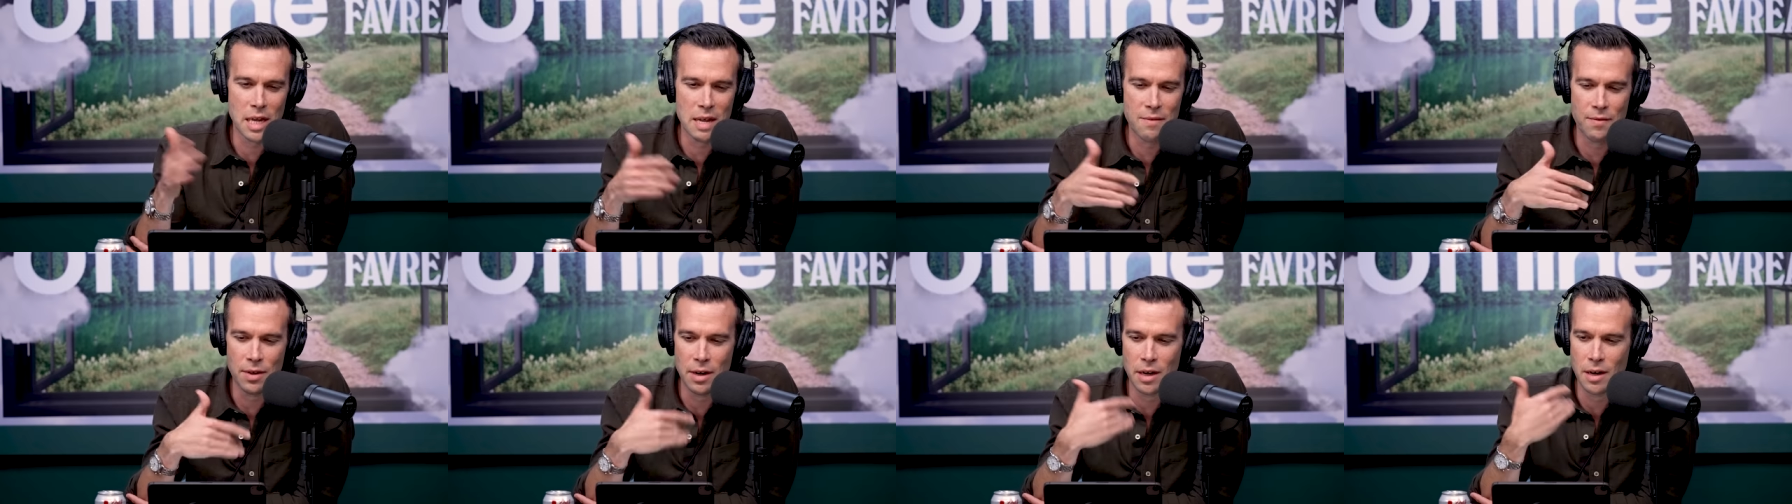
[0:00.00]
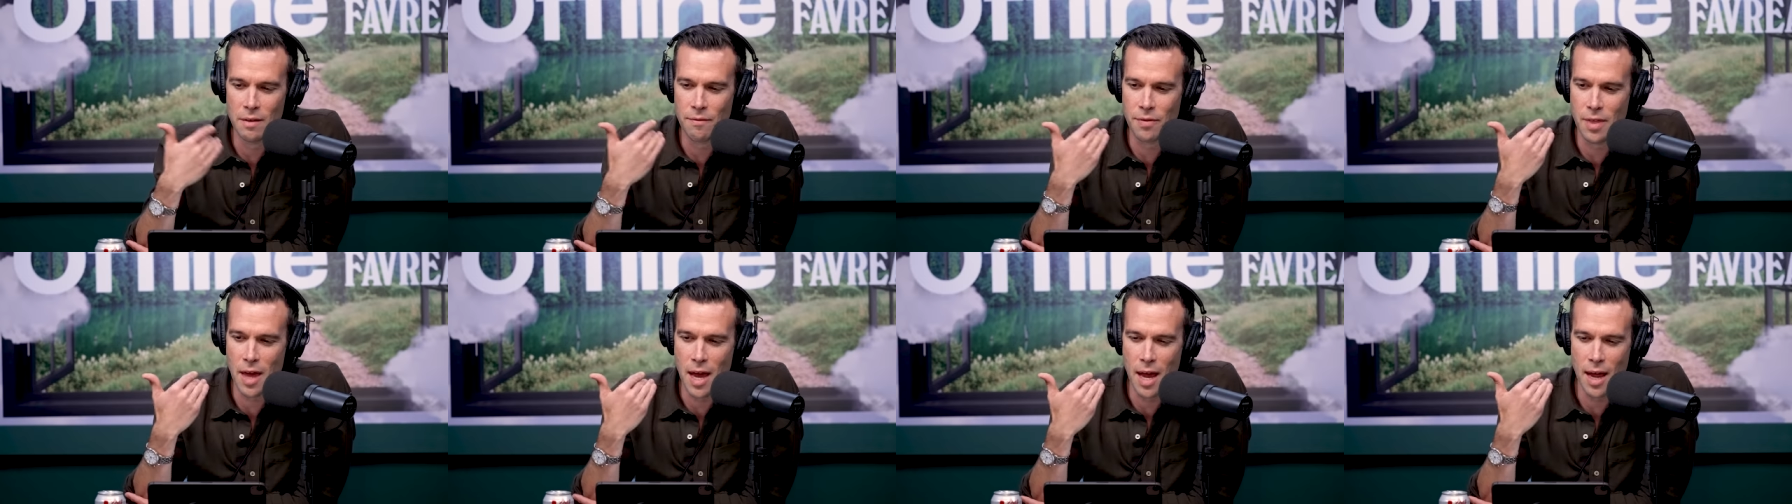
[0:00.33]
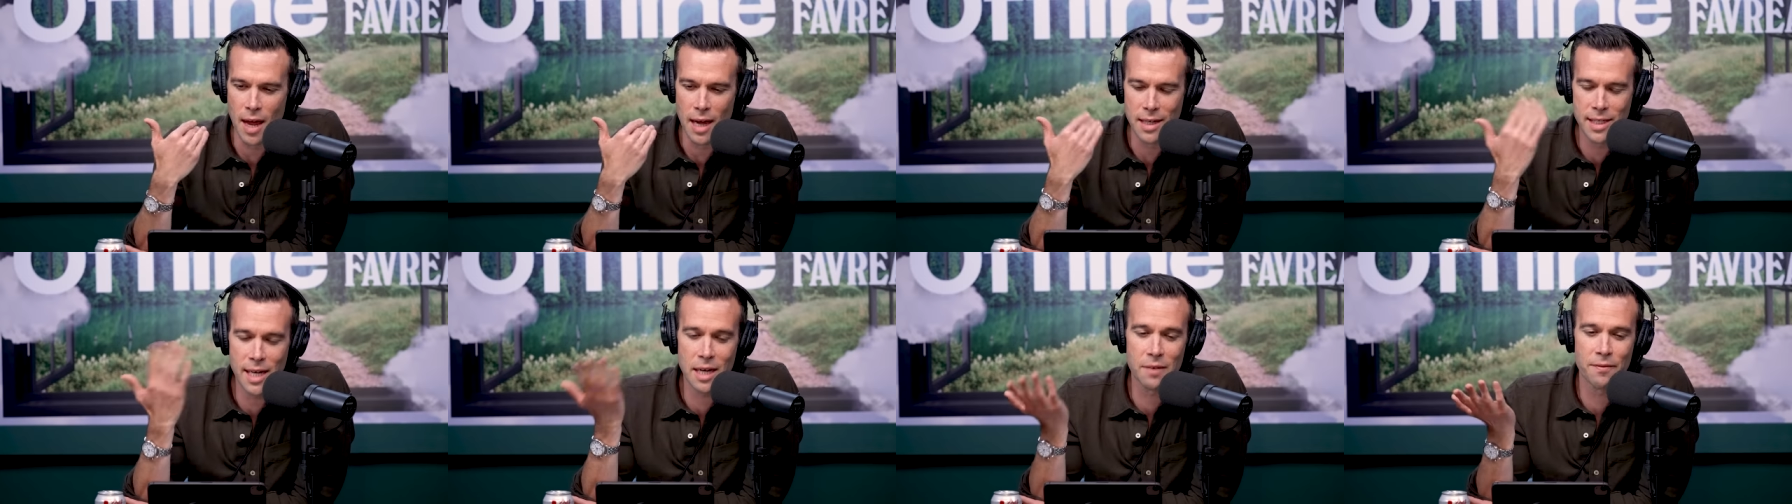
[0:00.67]
even if they
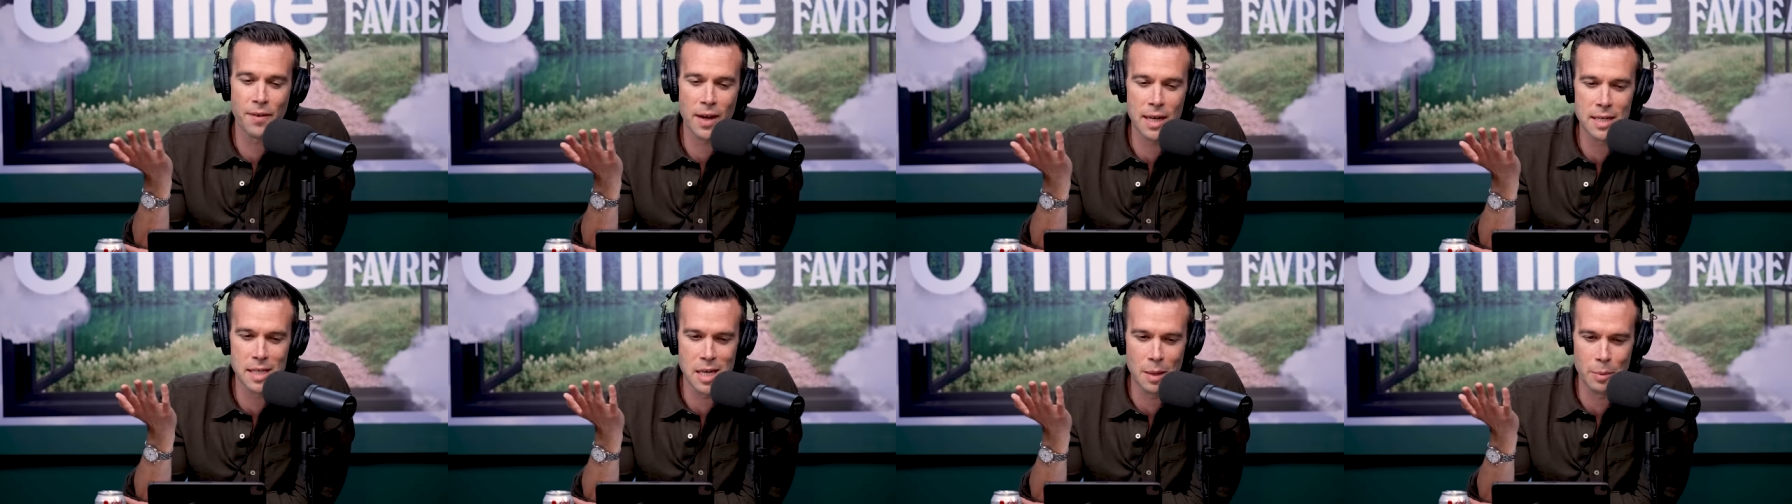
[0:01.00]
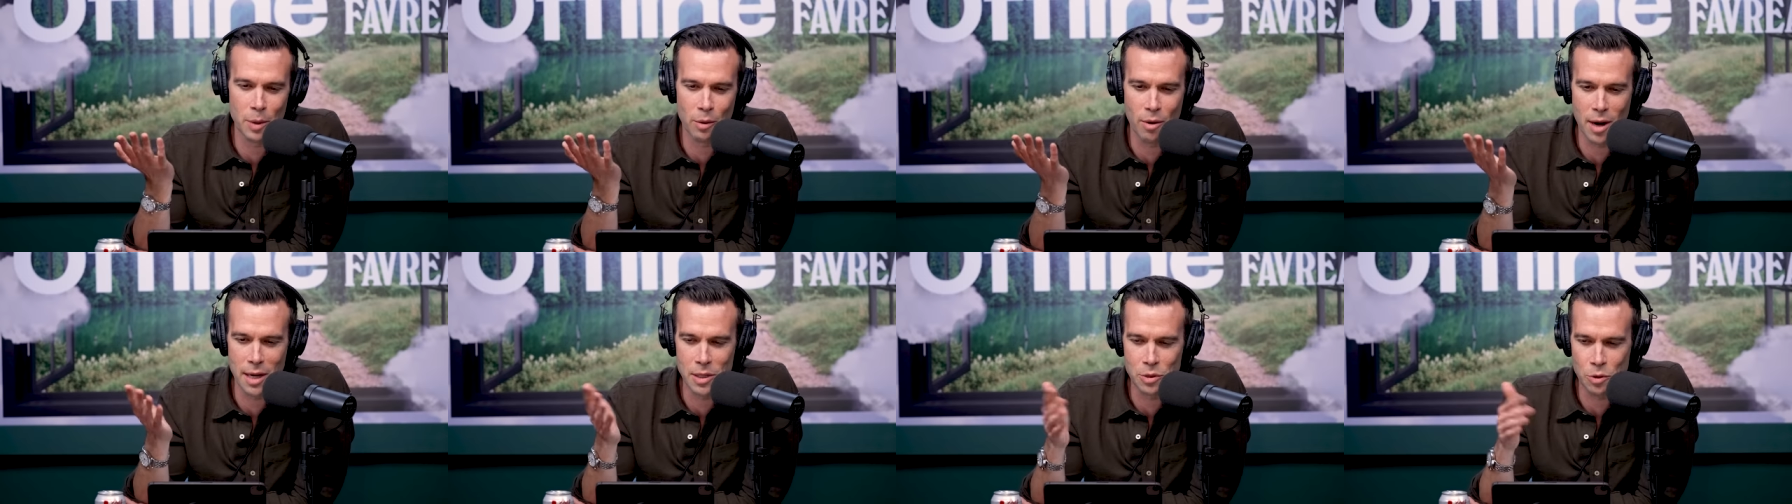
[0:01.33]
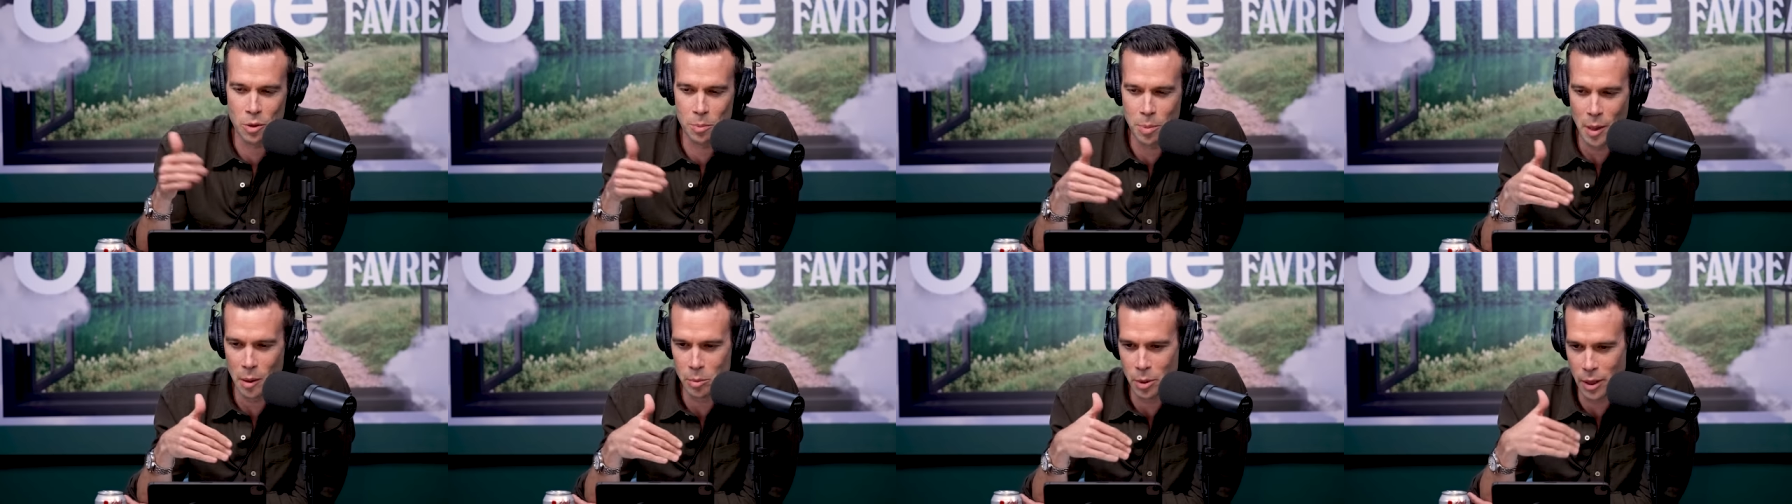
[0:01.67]
identify as Democrats or
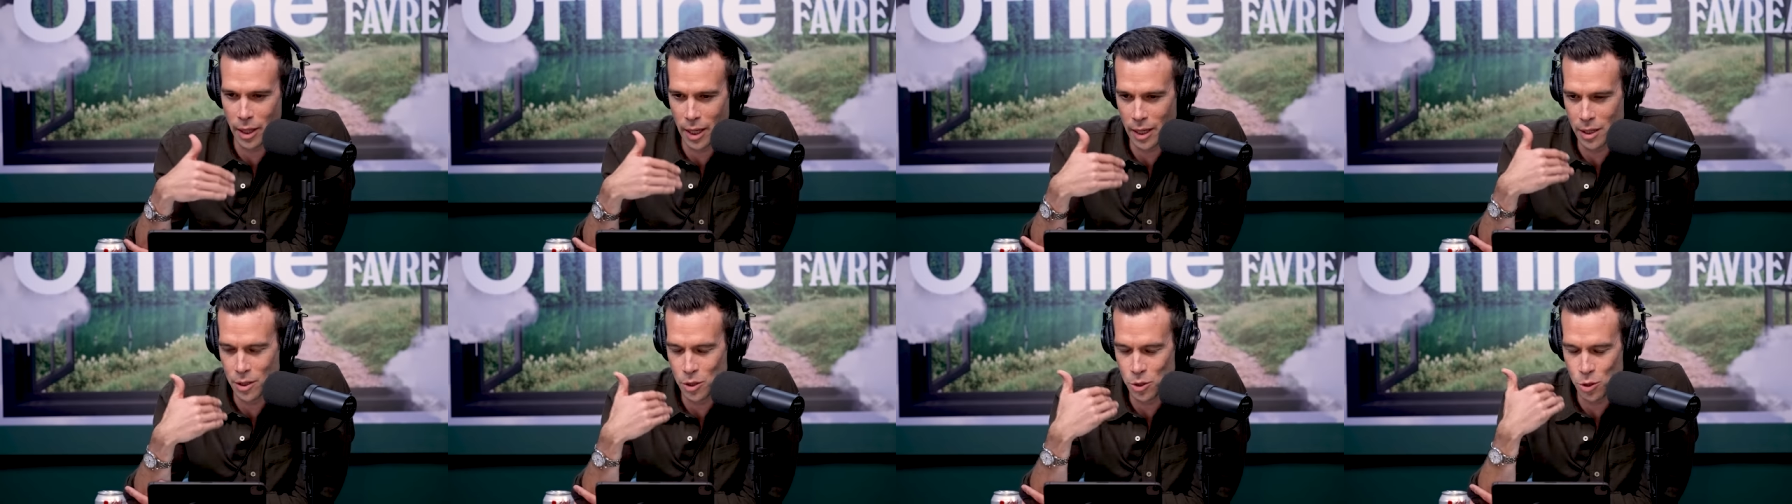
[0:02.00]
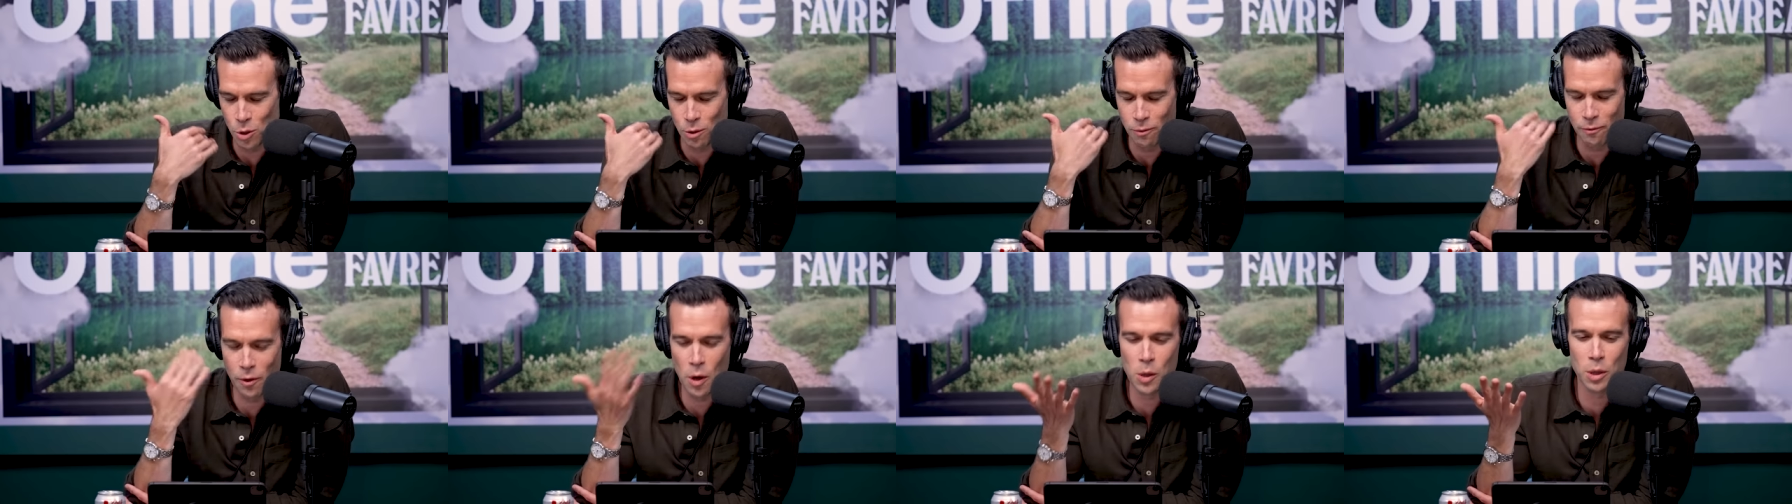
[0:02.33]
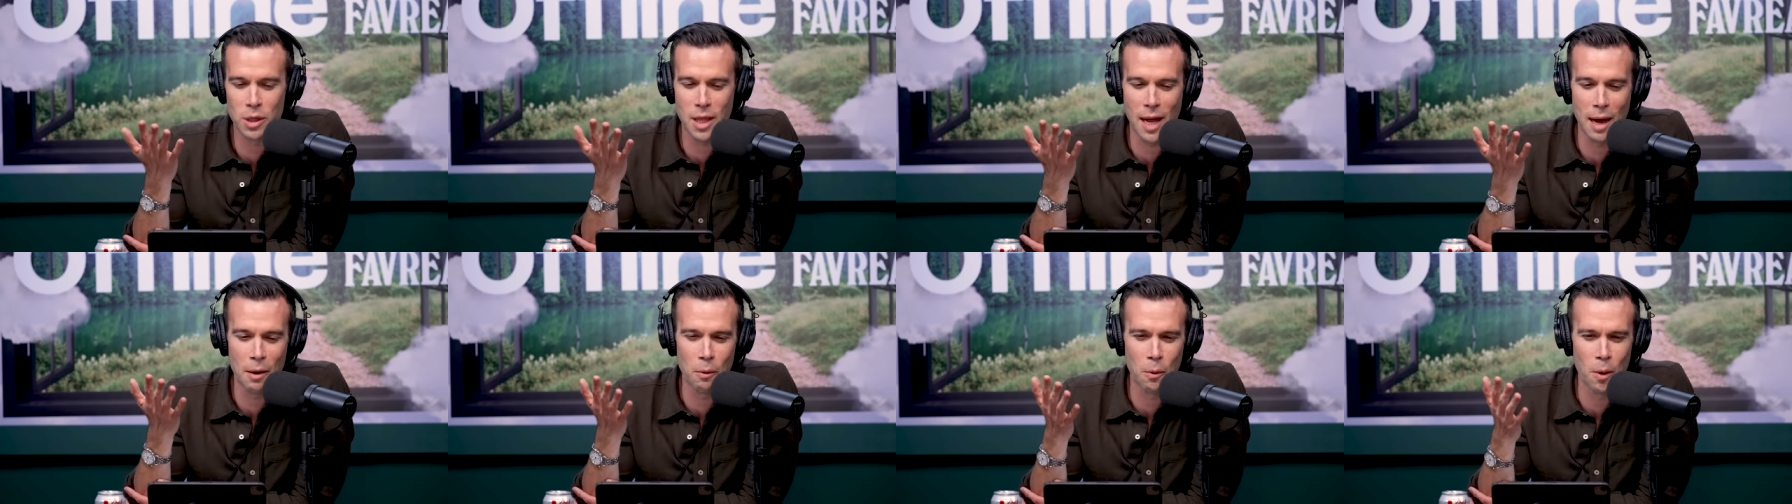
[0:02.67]
Republicans or vote
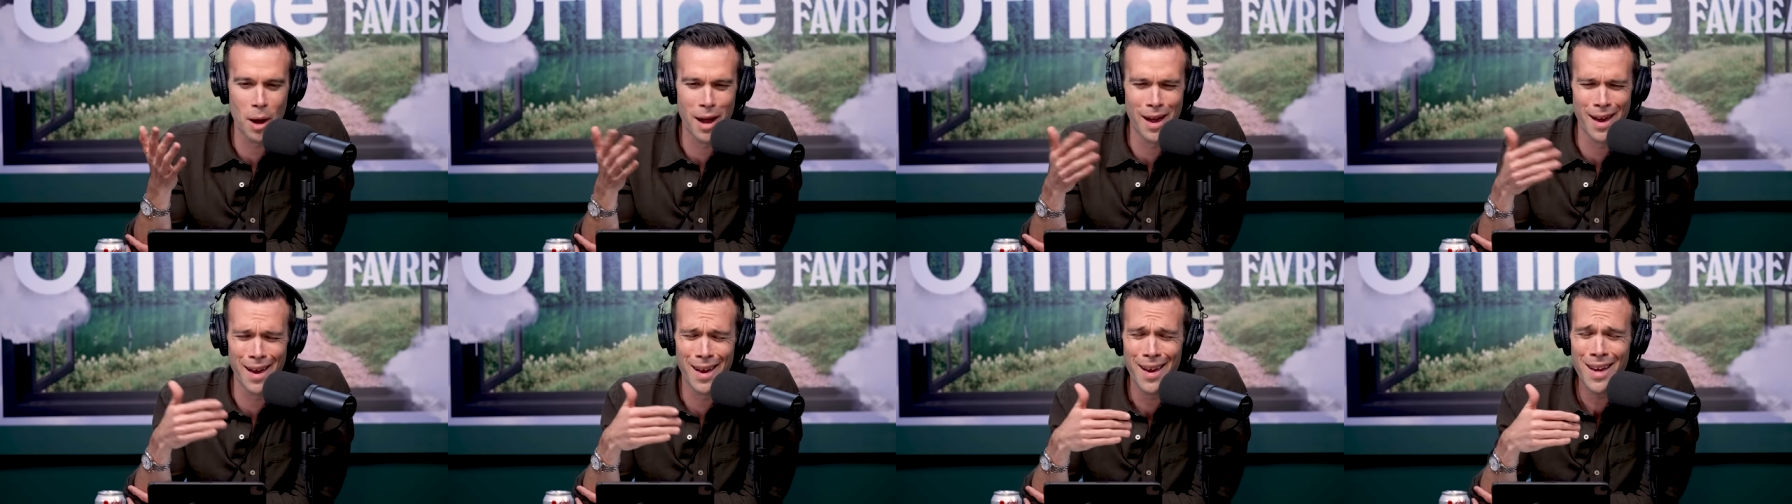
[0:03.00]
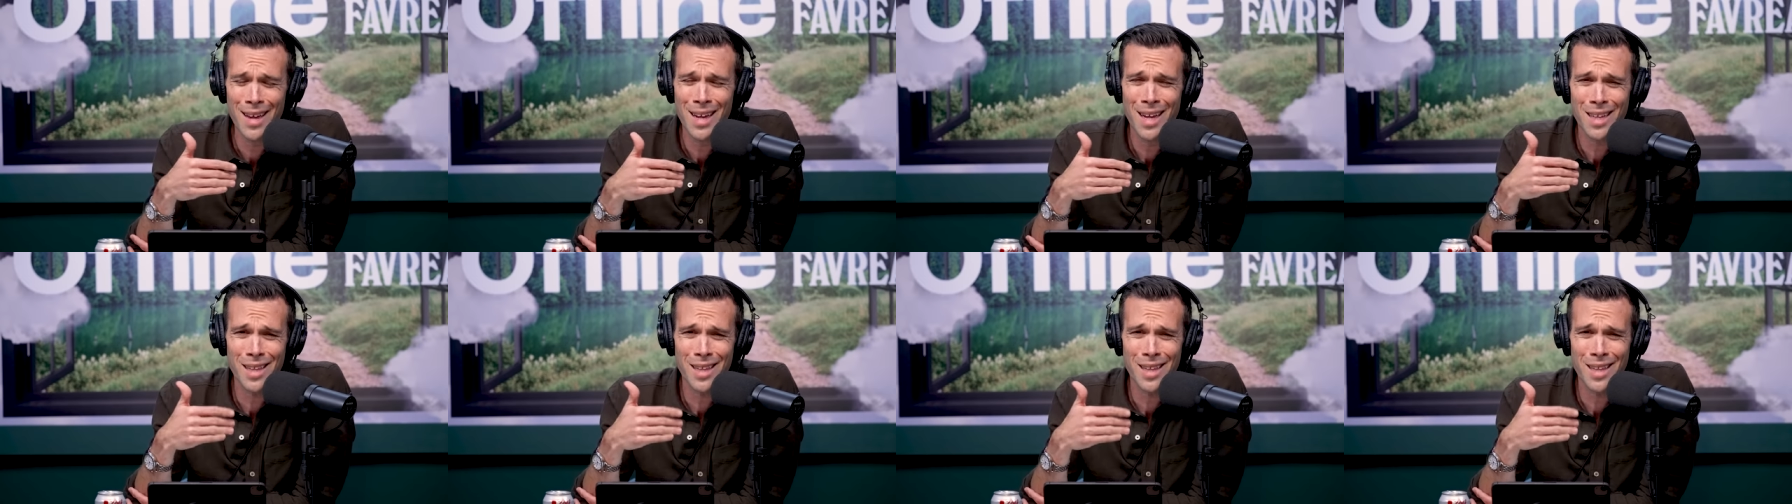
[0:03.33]
that way,